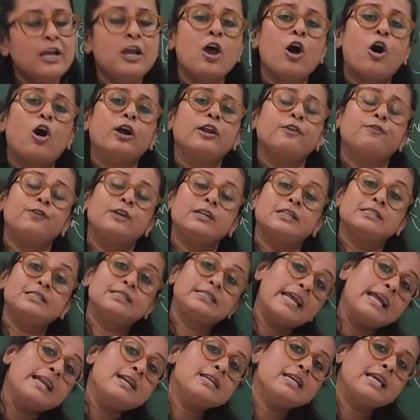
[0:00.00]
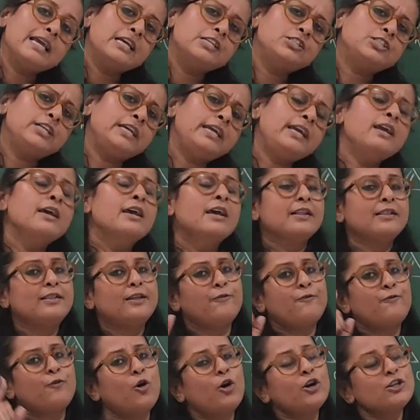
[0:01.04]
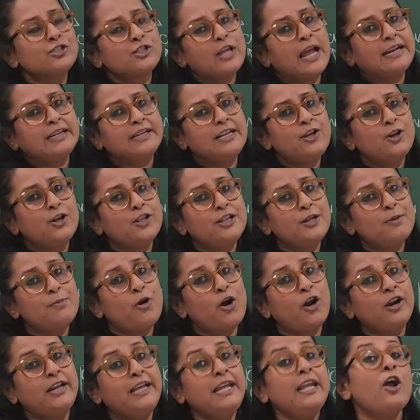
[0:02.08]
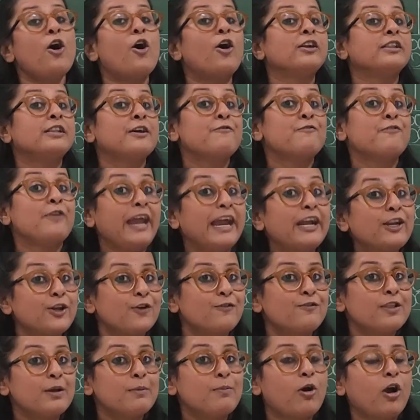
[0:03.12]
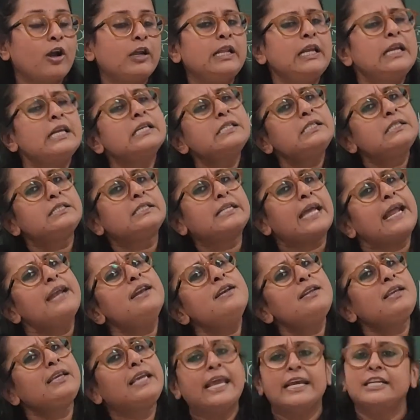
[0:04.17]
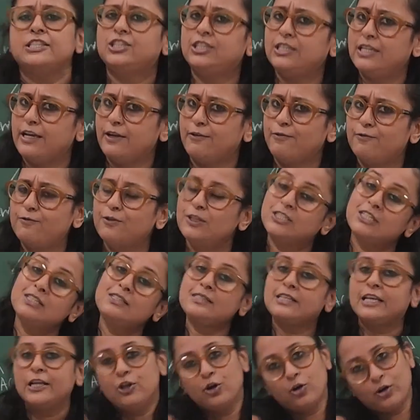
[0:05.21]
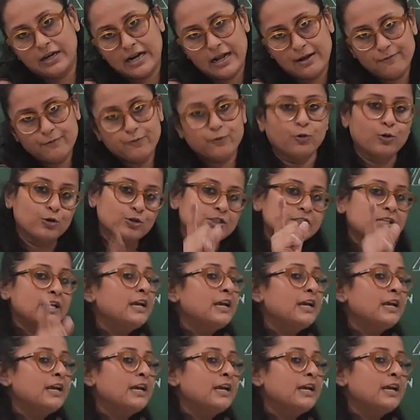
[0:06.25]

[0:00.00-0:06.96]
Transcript: Or if it is 10 kg, the force acting on the body or the weight of the body is 10 kgf, which is kilogram force.